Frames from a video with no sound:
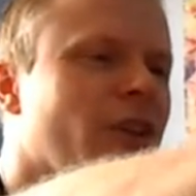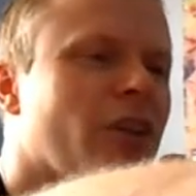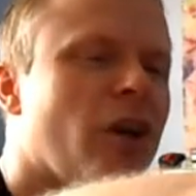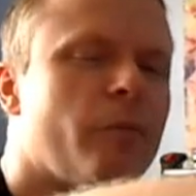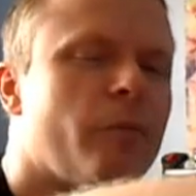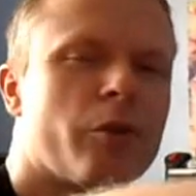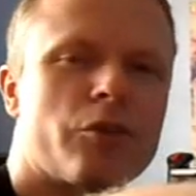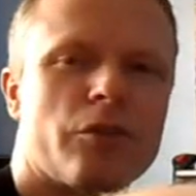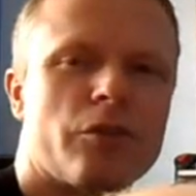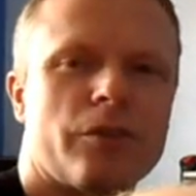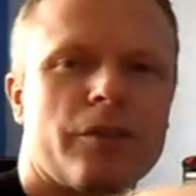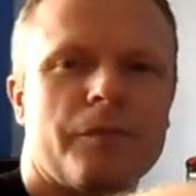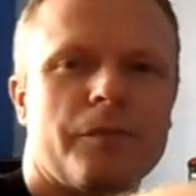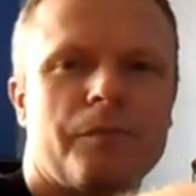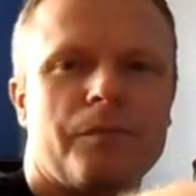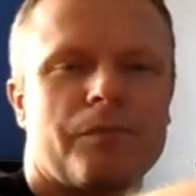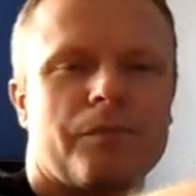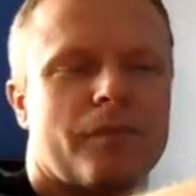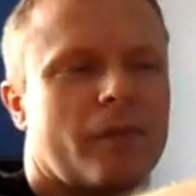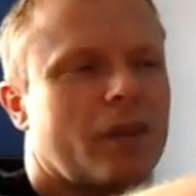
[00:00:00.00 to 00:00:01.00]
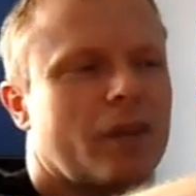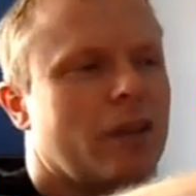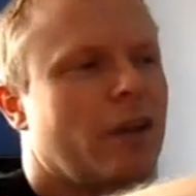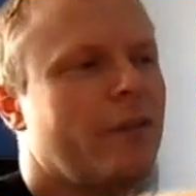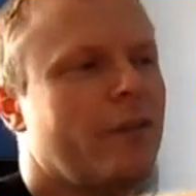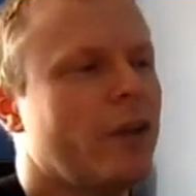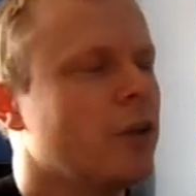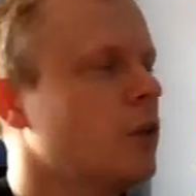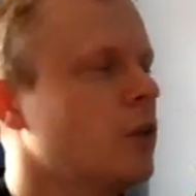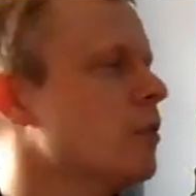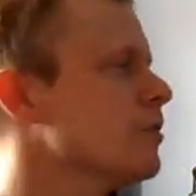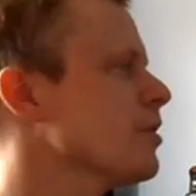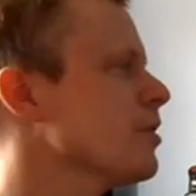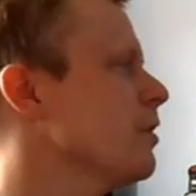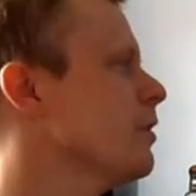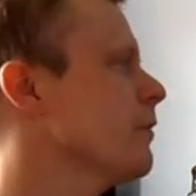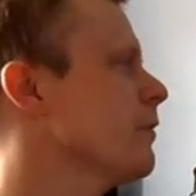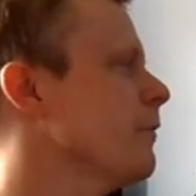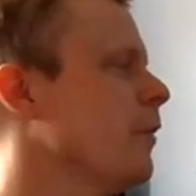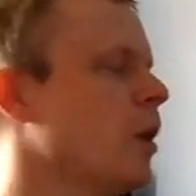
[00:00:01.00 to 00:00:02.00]
Didn't go much on it. I've only
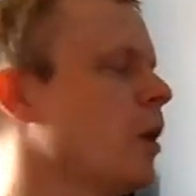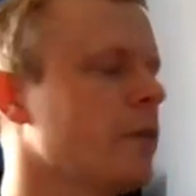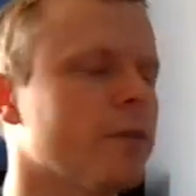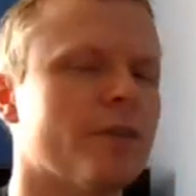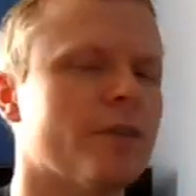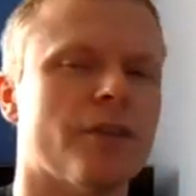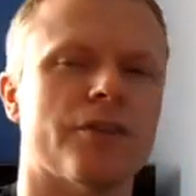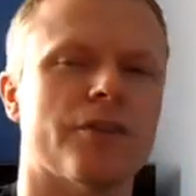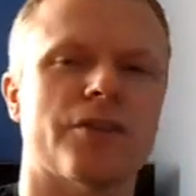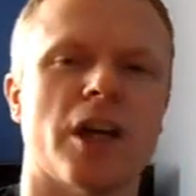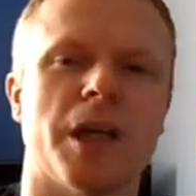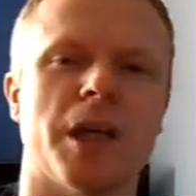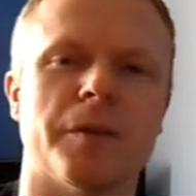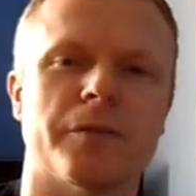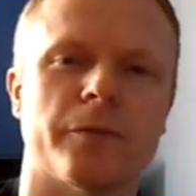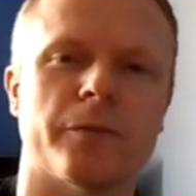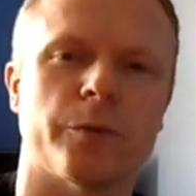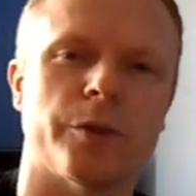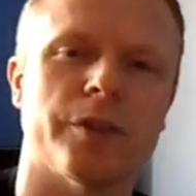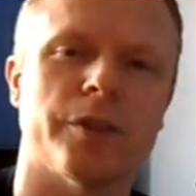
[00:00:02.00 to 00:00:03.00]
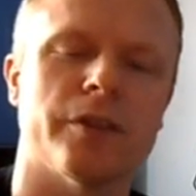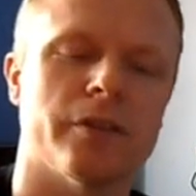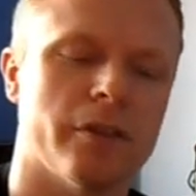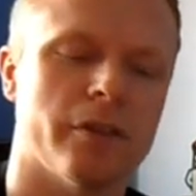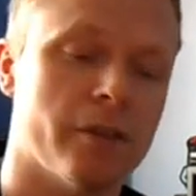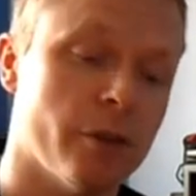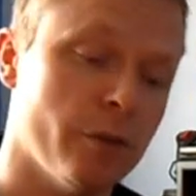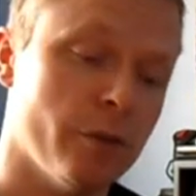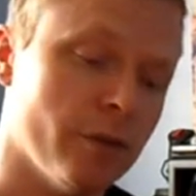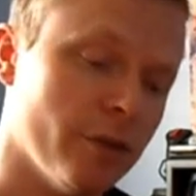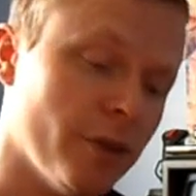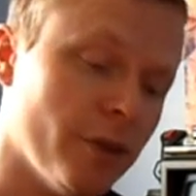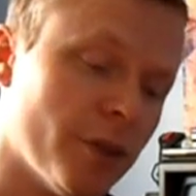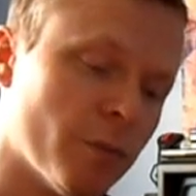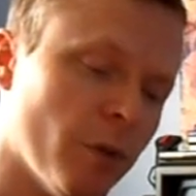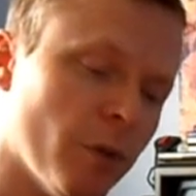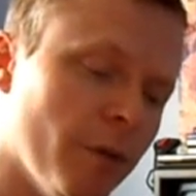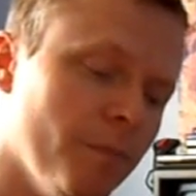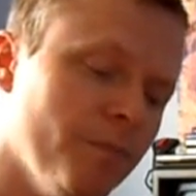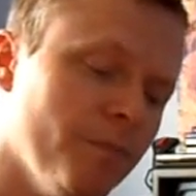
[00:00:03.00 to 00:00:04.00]
got say 5 or 6 games for it, including
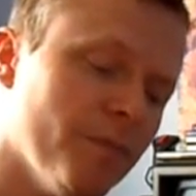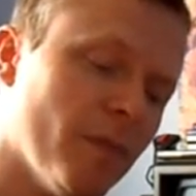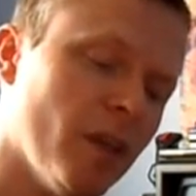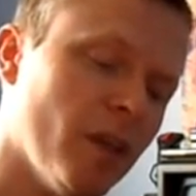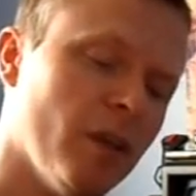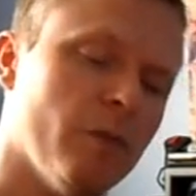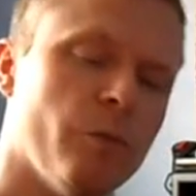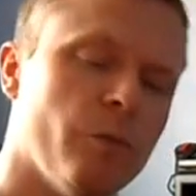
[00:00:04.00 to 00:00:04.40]
this one,